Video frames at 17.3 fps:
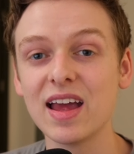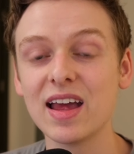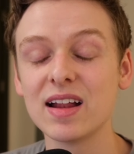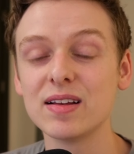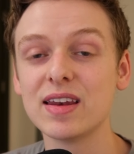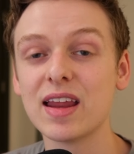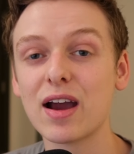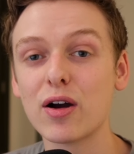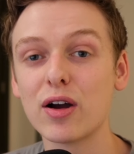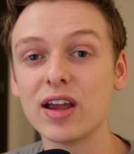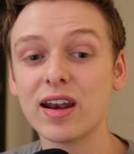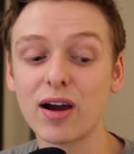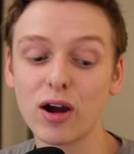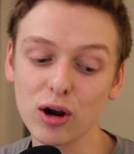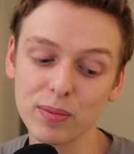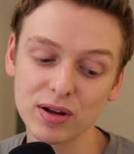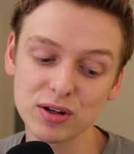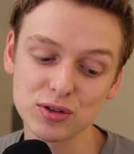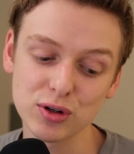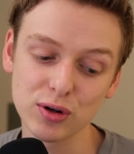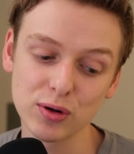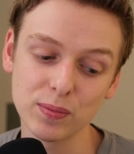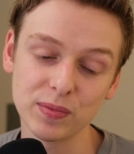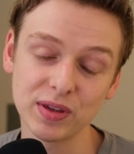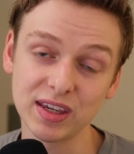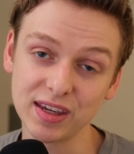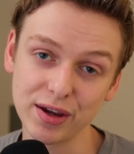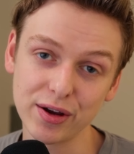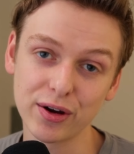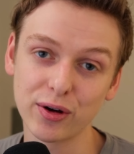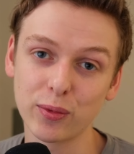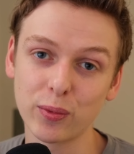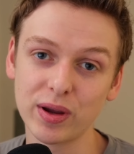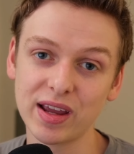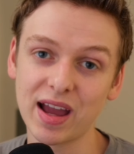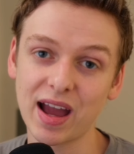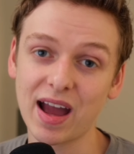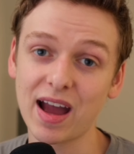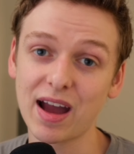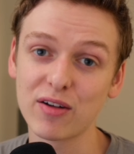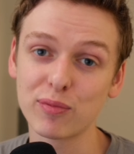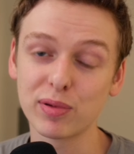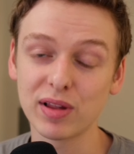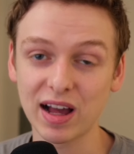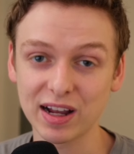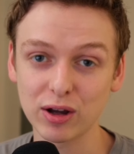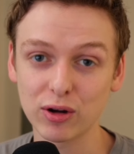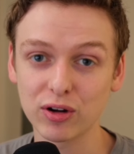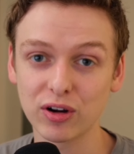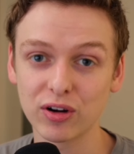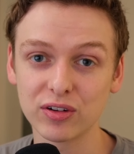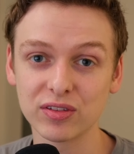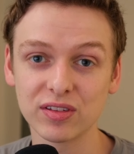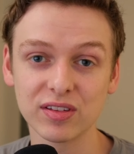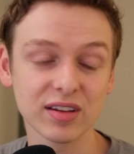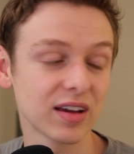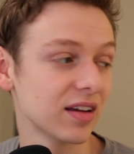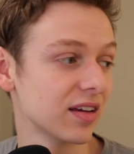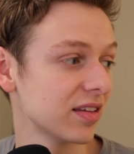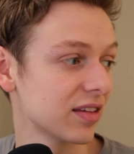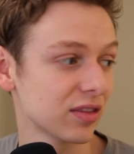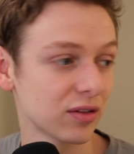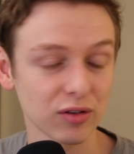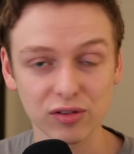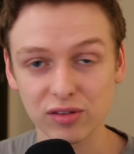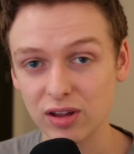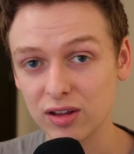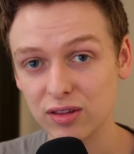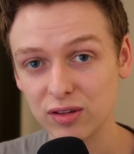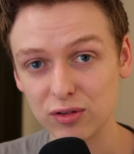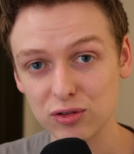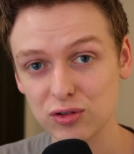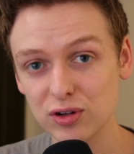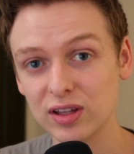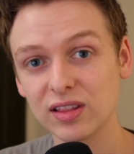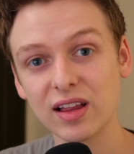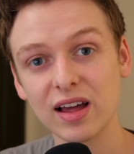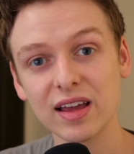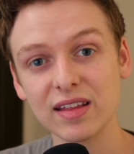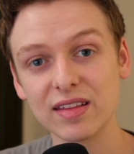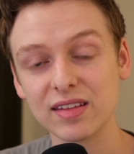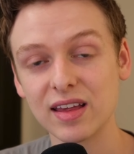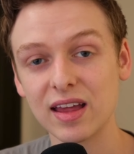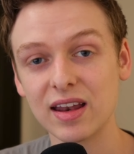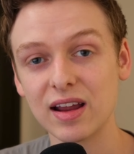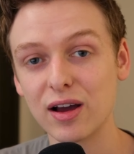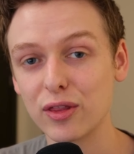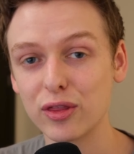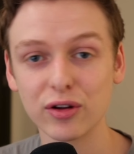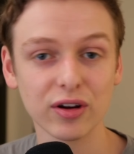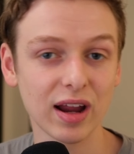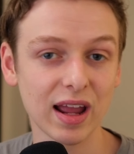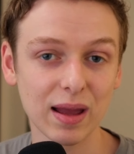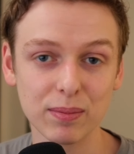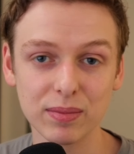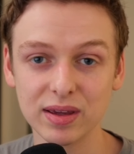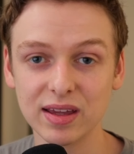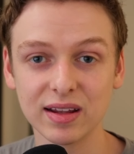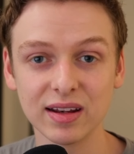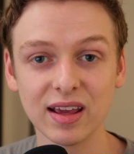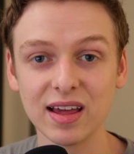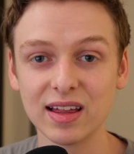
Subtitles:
Now, in our bedroom here, we have blackout curtains because there's tons of street lights and other ambient